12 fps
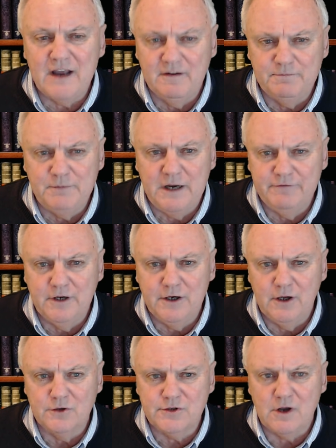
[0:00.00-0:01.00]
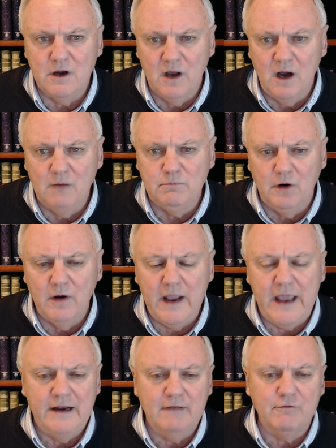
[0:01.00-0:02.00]
of my videos on Humbl,
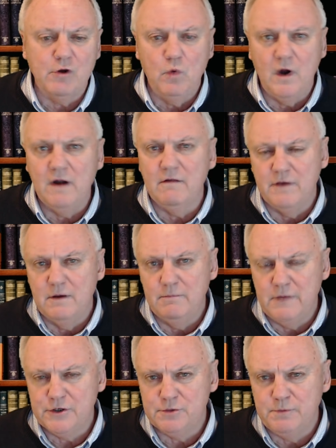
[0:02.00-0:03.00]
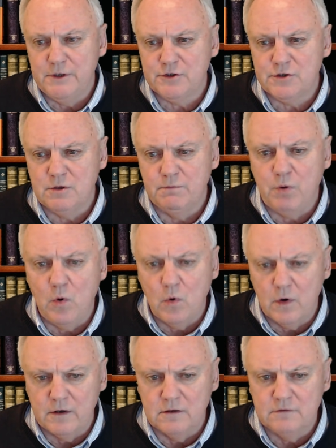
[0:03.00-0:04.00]
and every one of them has been
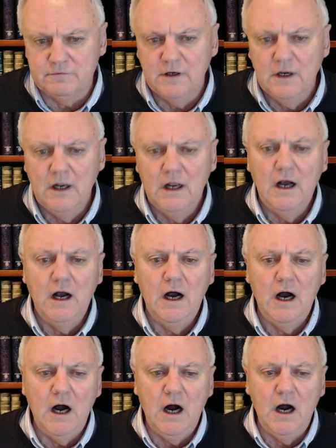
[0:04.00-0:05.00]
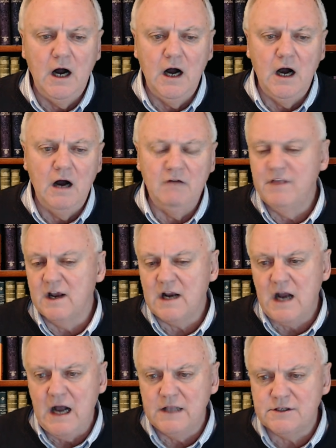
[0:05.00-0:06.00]
supportive of the
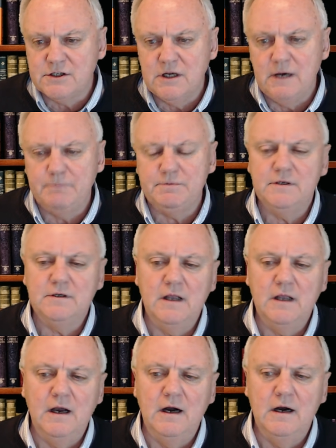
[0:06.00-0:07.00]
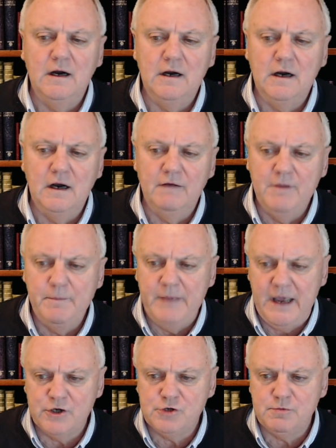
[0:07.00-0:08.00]
concept of the
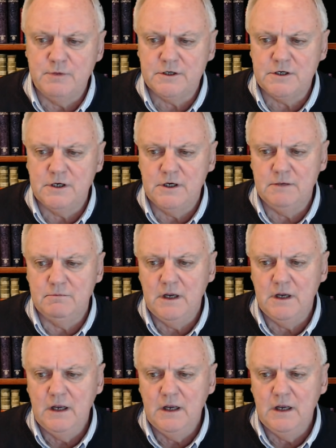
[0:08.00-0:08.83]
management team.